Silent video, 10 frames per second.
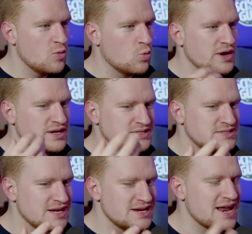We
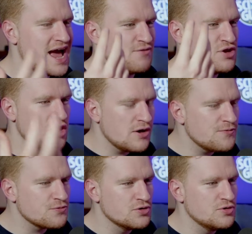didn't have
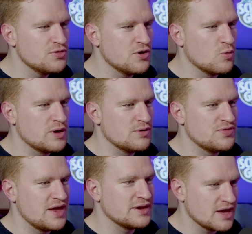enough fruit that we
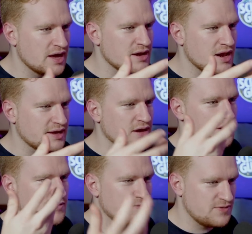would then get like
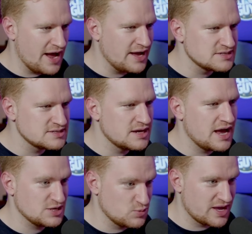fat. Yeah,
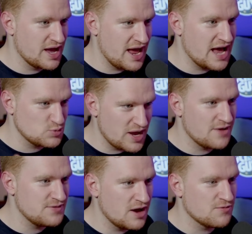as yeah, we get, exactly. As we
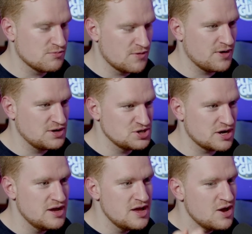have now yes, from refined
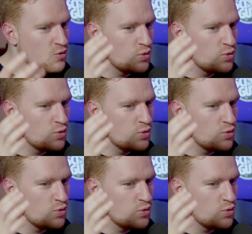sugar.